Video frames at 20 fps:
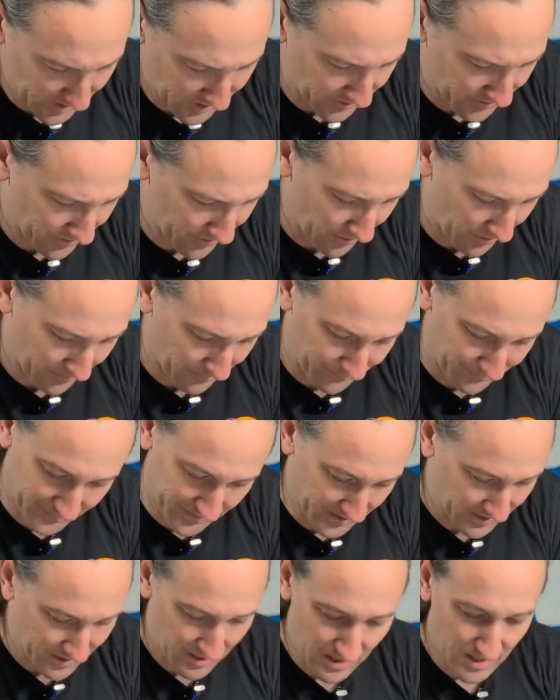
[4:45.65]
So
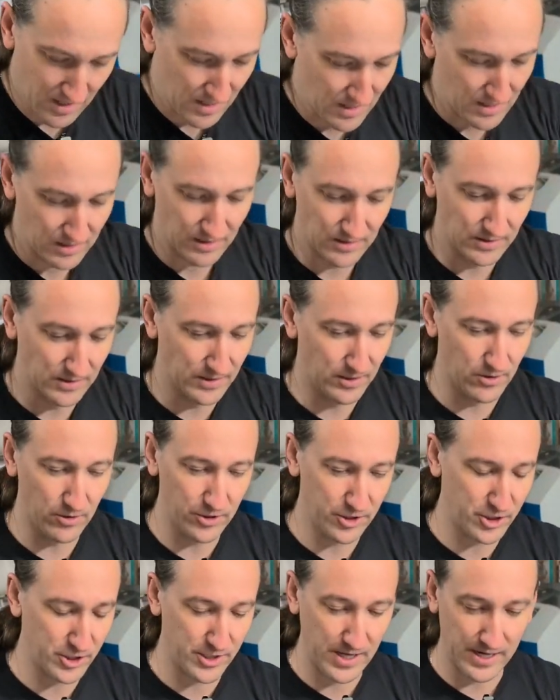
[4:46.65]

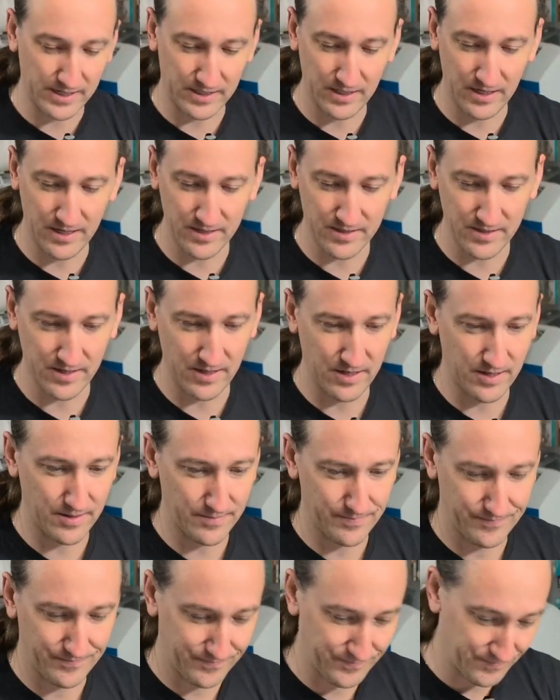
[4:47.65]
literally just acting as a
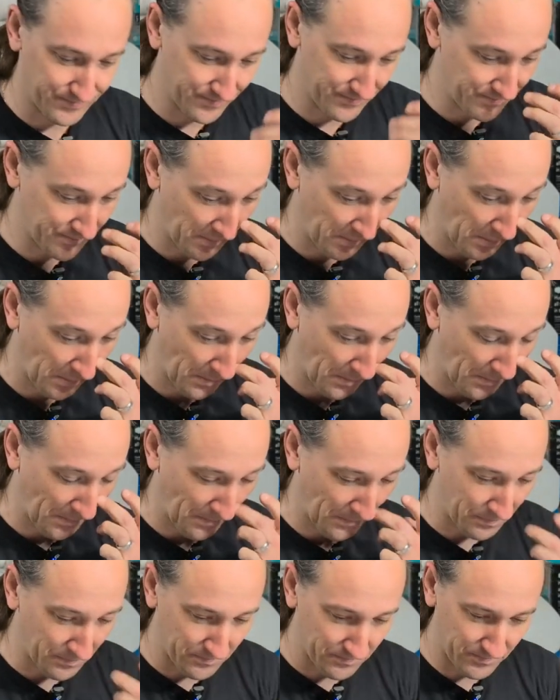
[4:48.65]

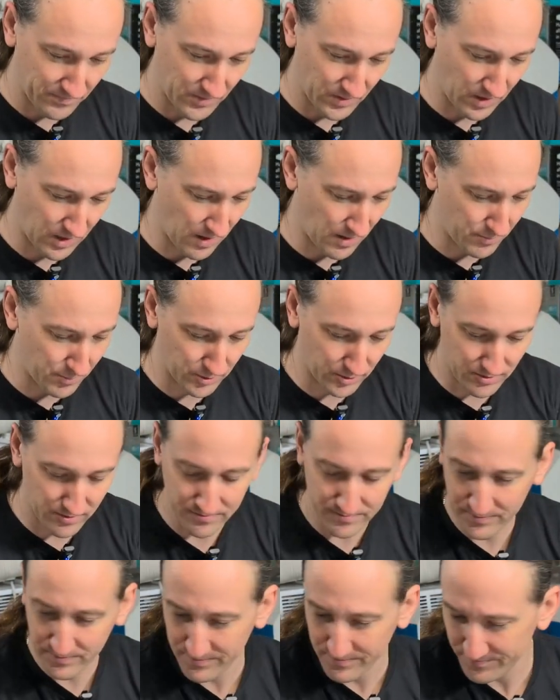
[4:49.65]
coupler,
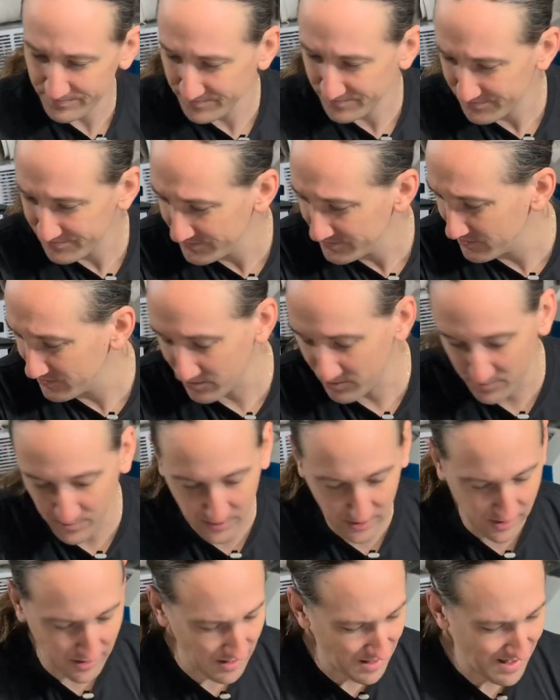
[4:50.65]
so to speak.